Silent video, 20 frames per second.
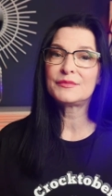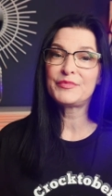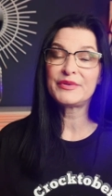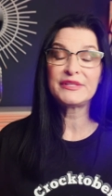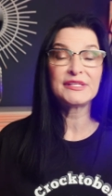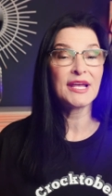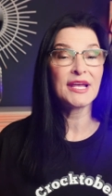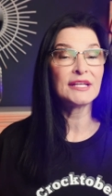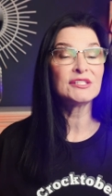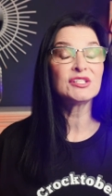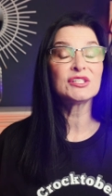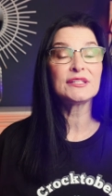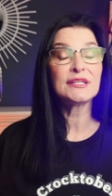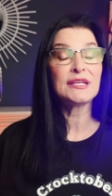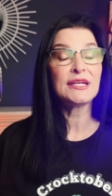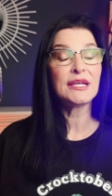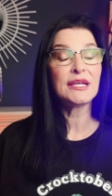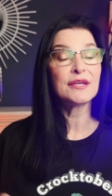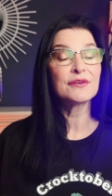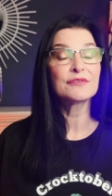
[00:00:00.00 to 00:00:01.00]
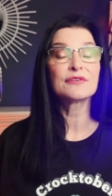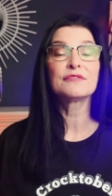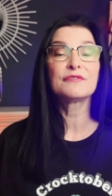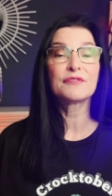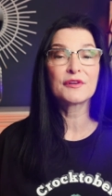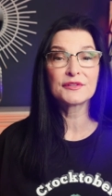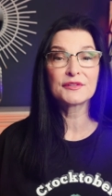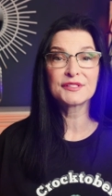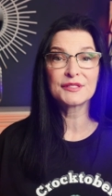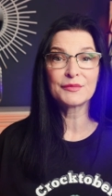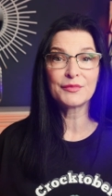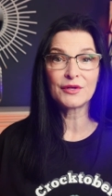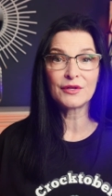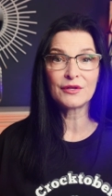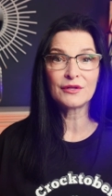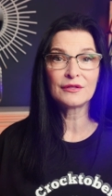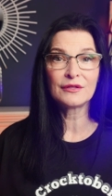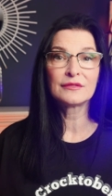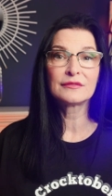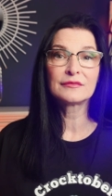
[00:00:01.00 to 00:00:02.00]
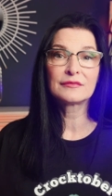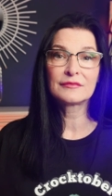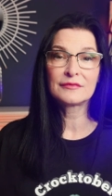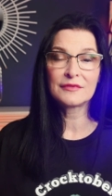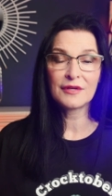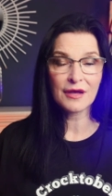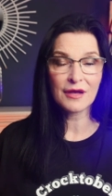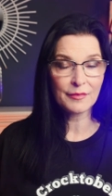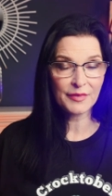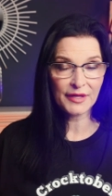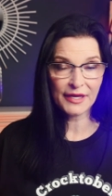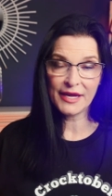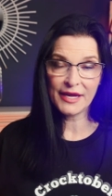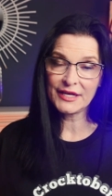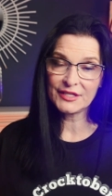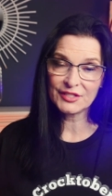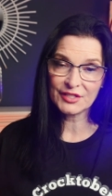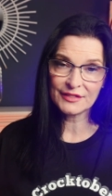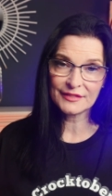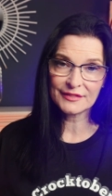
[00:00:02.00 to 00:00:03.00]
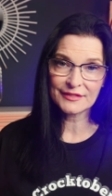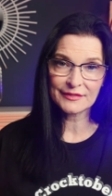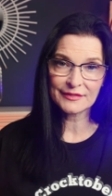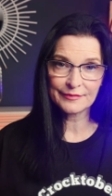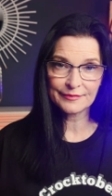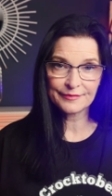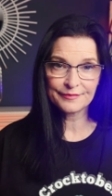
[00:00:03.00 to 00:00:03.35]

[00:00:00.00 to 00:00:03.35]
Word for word: potentially irreversible complications.